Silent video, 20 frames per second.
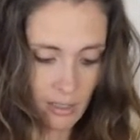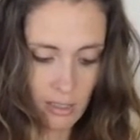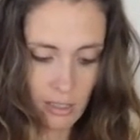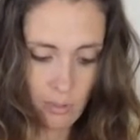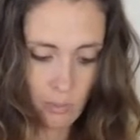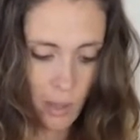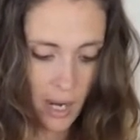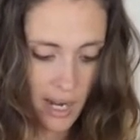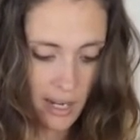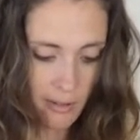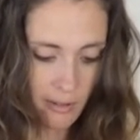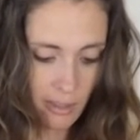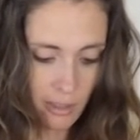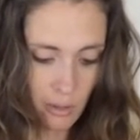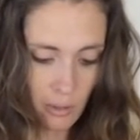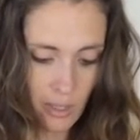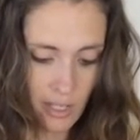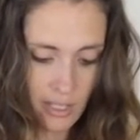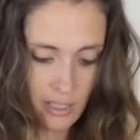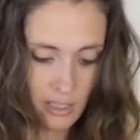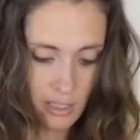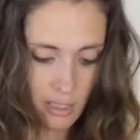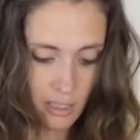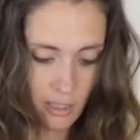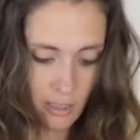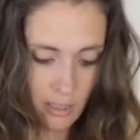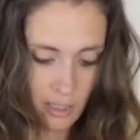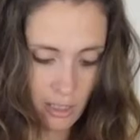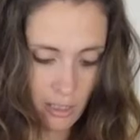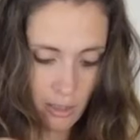spiral ones,
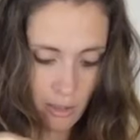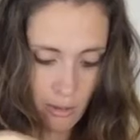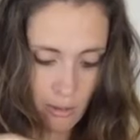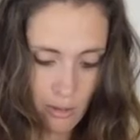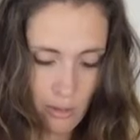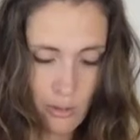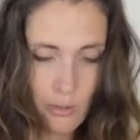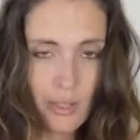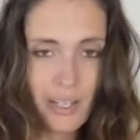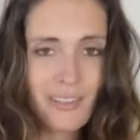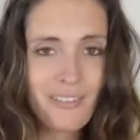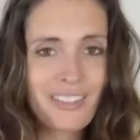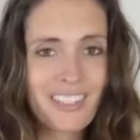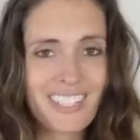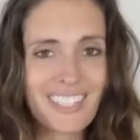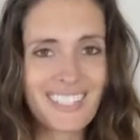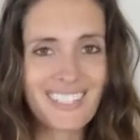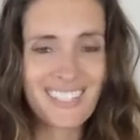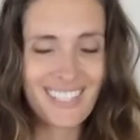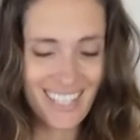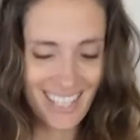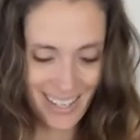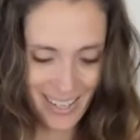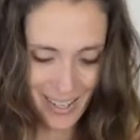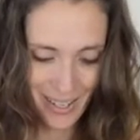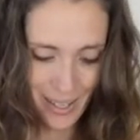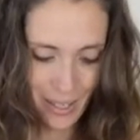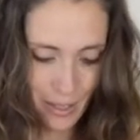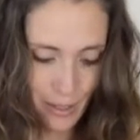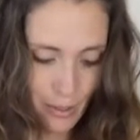curly Q's, whatever it is that
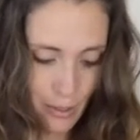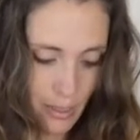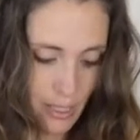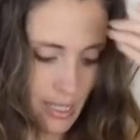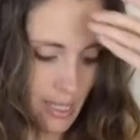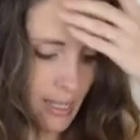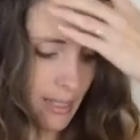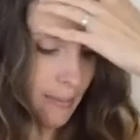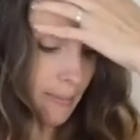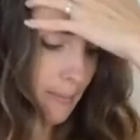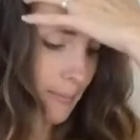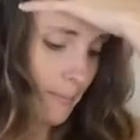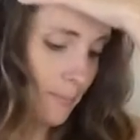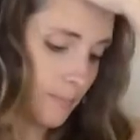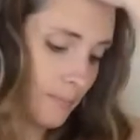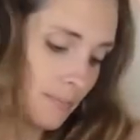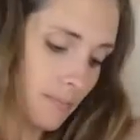you're using,